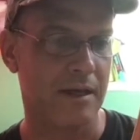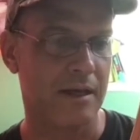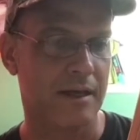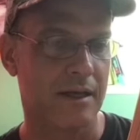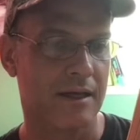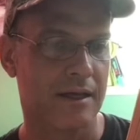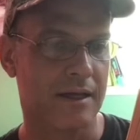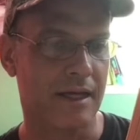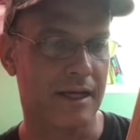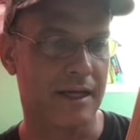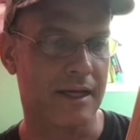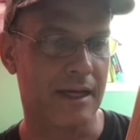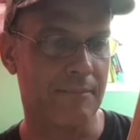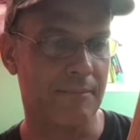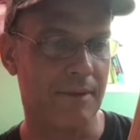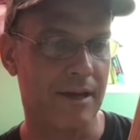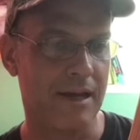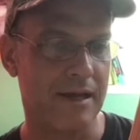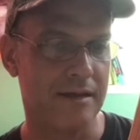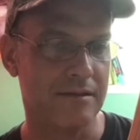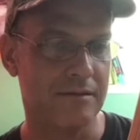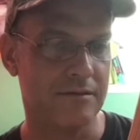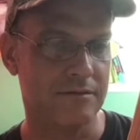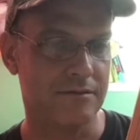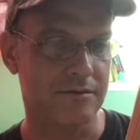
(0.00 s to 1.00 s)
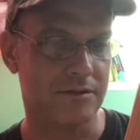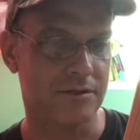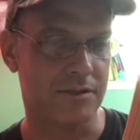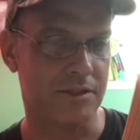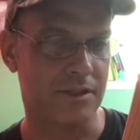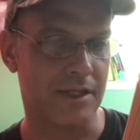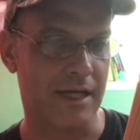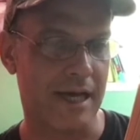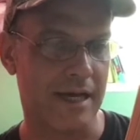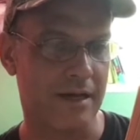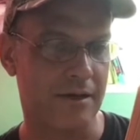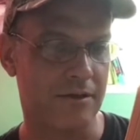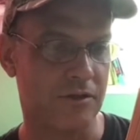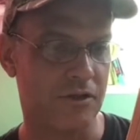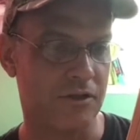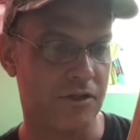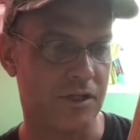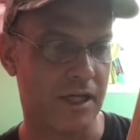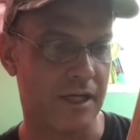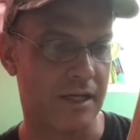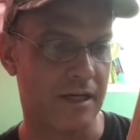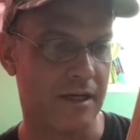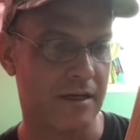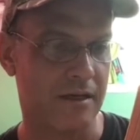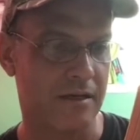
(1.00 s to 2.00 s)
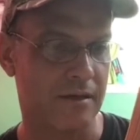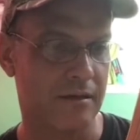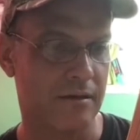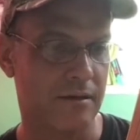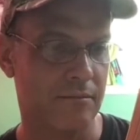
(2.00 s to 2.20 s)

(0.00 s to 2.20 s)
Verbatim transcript: "Kick him in," she added to Jaina,